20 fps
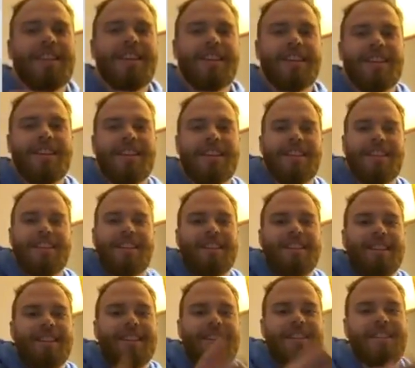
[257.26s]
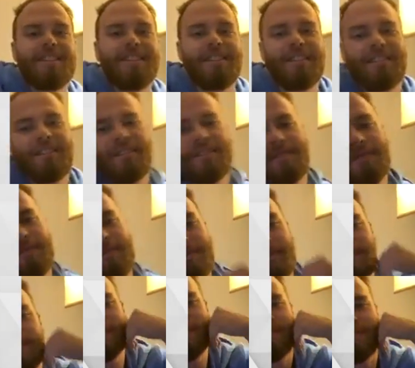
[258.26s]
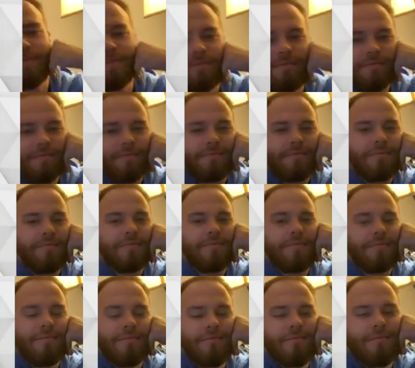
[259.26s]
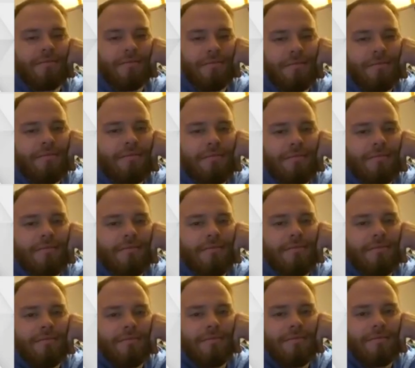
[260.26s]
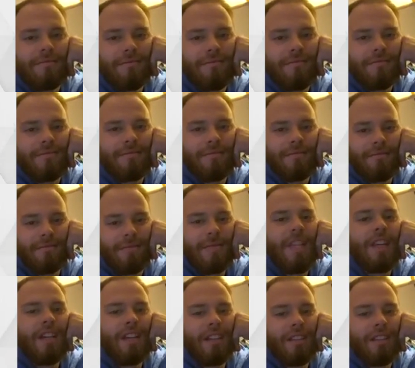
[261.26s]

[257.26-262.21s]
[no speech]